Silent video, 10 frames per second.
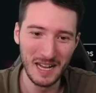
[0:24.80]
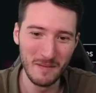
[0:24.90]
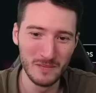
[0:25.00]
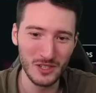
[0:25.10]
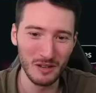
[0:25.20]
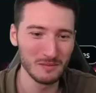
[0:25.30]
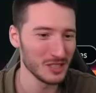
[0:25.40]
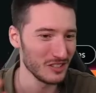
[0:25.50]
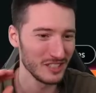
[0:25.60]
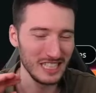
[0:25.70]
So I'm
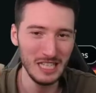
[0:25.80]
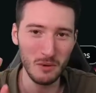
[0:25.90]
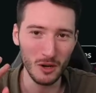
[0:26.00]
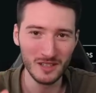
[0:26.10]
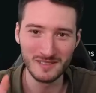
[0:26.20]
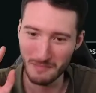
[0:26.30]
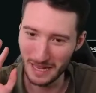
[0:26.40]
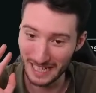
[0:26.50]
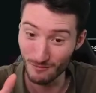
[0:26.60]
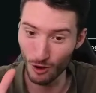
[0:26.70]
just gonna keep on
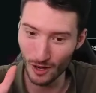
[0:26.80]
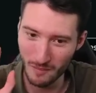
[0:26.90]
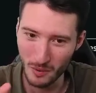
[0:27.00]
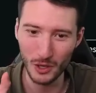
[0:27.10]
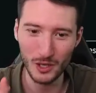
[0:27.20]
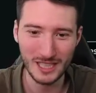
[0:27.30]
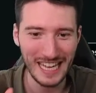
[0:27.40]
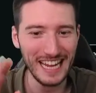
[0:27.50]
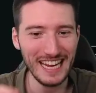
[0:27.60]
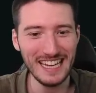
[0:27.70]
making one per
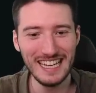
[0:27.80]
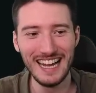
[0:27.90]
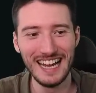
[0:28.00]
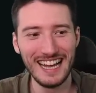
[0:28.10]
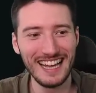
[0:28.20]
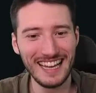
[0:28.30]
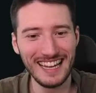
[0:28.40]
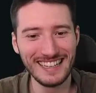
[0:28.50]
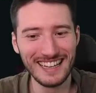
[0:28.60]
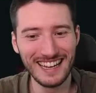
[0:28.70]
day.
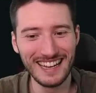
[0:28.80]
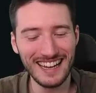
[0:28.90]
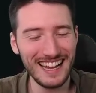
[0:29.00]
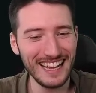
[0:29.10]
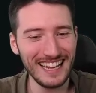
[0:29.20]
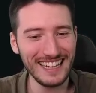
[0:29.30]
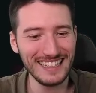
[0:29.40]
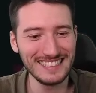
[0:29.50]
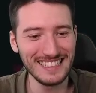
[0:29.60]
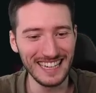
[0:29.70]
And
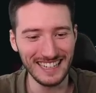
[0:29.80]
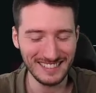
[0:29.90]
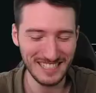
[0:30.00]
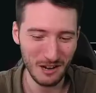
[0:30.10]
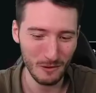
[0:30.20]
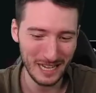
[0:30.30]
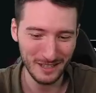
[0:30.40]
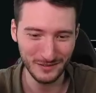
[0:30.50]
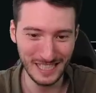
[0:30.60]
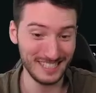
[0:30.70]
now we
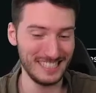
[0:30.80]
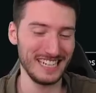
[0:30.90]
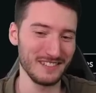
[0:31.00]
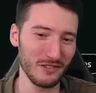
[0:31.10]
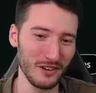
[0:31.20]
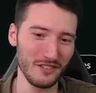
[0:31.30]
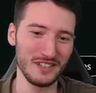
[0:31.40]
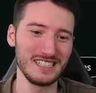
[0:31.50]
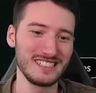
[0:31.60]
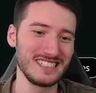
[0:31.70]
have this deck in front of
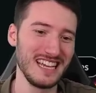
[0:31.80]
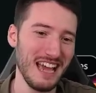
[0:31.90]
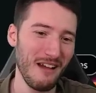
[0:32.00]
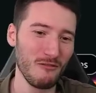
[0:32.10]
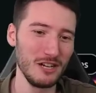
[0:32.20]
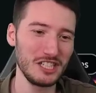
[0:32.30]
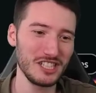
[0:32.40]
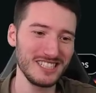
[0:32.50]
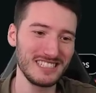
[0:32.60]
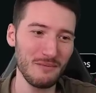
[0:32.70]
us, which
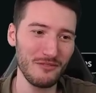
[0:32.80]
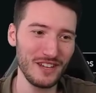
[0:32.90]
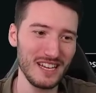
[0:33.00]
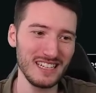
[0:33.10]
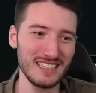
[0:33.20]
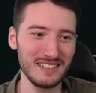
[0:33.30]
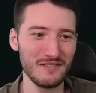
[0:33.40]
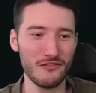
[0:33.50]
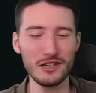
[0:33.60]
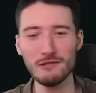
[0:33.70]
is something
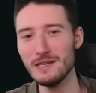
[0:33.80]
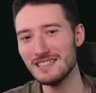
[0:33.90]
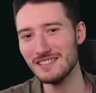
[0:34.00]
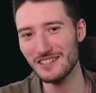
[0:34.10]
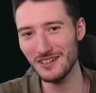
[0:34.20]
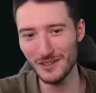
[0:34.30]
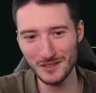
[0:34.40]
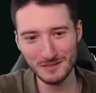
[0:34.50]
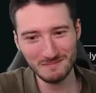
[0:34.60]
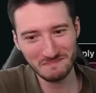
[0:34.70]
3 weeks
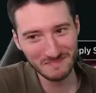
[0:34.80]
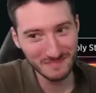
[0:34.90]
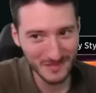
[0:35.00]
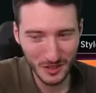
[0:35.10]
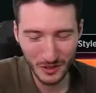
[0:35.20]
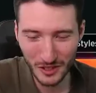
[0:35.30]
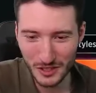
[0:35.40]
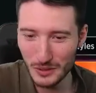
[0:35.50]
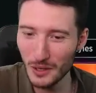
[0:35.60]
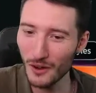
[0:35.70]
ago, or not
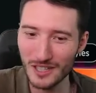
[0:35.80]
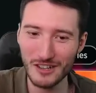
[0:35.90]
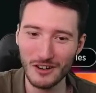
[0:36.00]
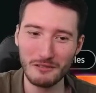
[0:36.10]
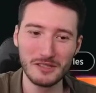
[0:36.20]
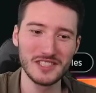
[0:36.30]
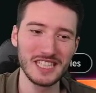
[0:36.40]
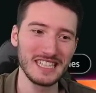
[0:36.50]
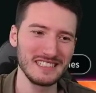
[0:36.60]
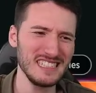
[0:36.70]
too long ago, I would have
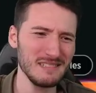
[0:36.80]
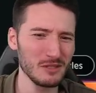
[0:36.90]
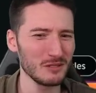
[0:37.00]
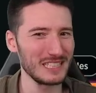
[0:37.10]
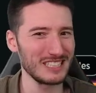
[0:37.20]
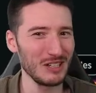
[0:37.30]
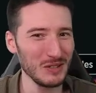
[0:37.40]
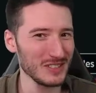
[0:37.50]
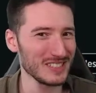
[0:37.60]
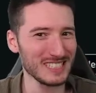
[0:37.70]
said, nah, mono
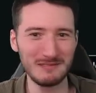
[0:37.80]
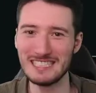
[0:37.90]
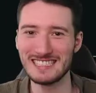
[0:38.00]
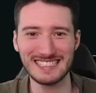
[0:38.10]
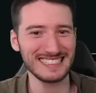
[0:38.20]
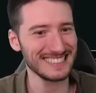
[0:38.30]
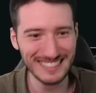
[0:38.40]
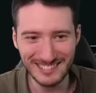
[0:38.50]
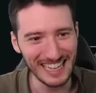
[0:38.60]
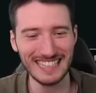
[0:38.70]
tokens. I mean,
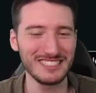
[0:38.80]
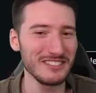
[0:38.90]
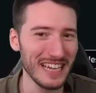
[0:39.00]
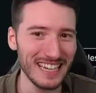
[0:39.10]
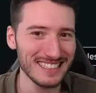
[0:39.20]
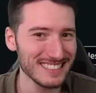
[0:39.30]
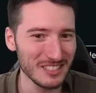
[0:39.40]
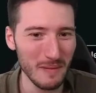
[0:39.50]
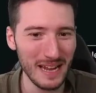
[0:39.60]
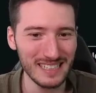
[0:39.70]
you can't do that.
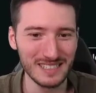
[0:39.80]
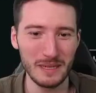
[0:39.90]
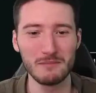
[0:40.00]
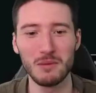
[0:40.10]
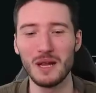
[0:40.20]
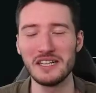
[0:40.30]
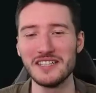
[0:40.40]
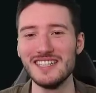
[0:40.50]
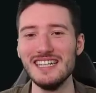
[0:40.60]
Domain is a big player.